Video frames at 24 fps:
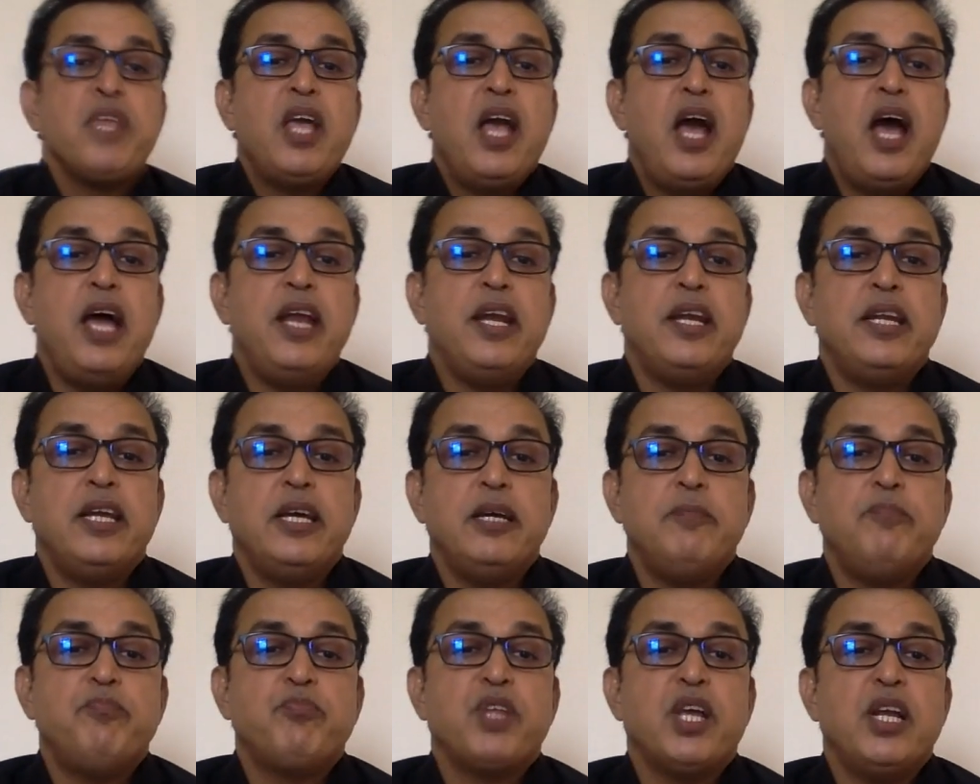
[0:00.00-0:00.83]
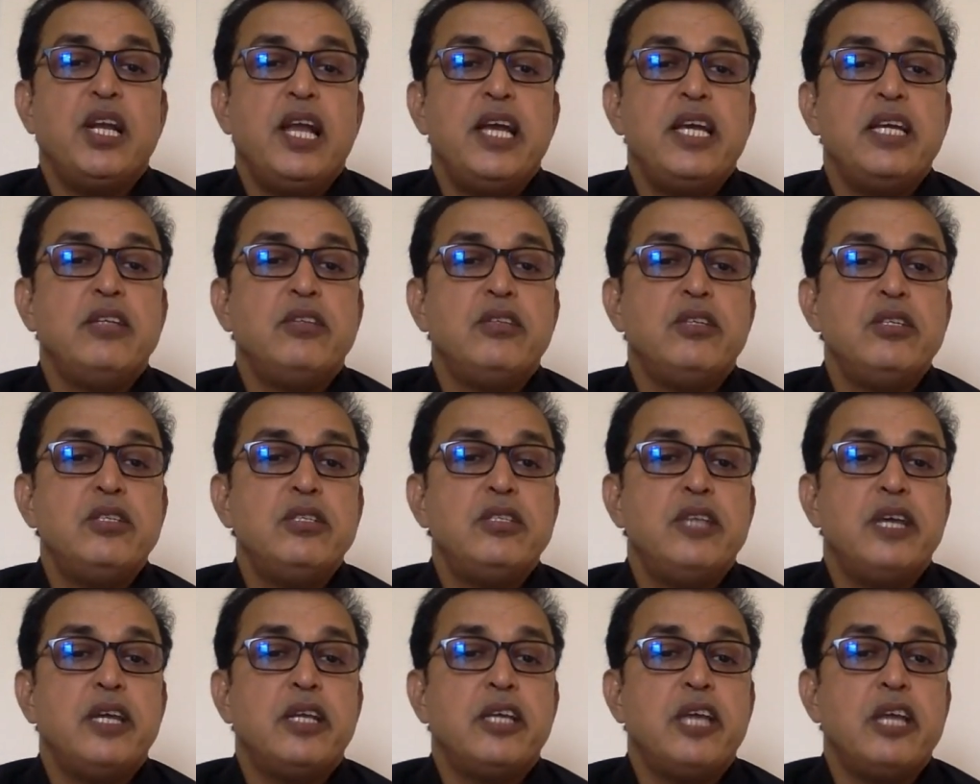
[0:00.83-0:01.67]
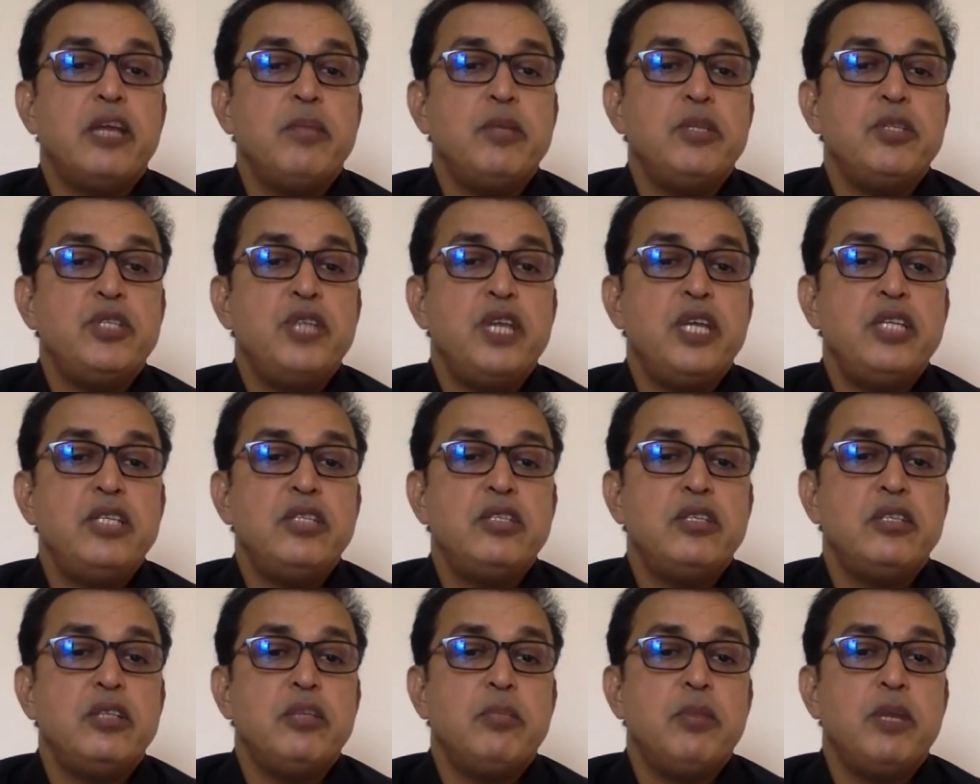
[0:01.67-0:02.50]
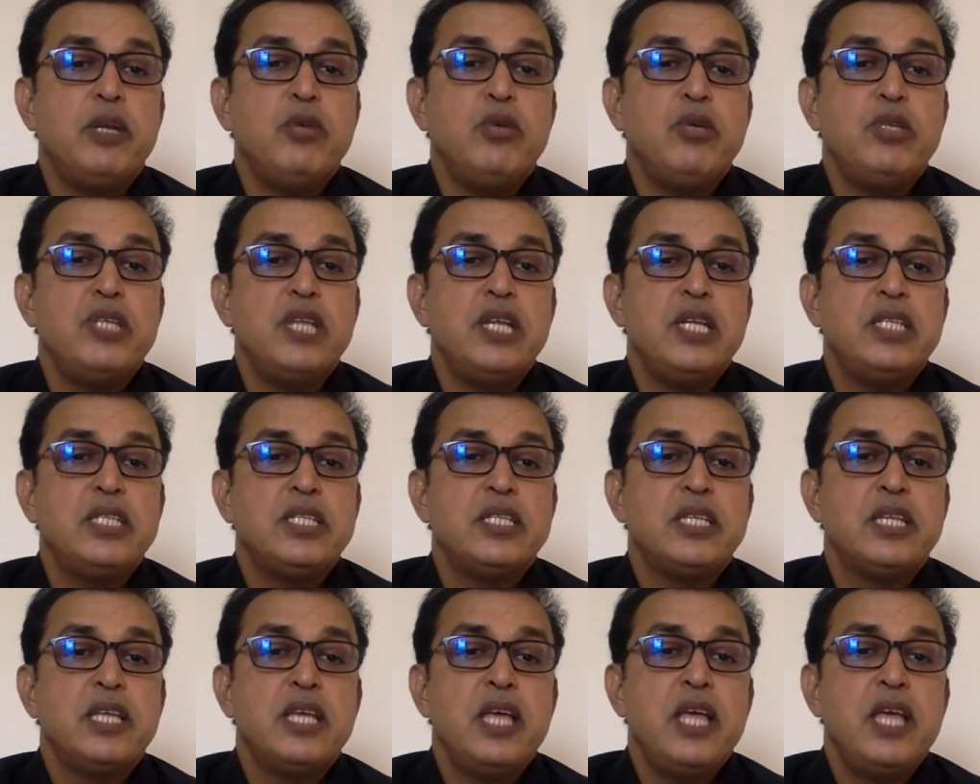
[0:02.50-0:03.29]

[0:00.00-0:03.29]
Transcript: And like this, there can be changes in the blood vessels.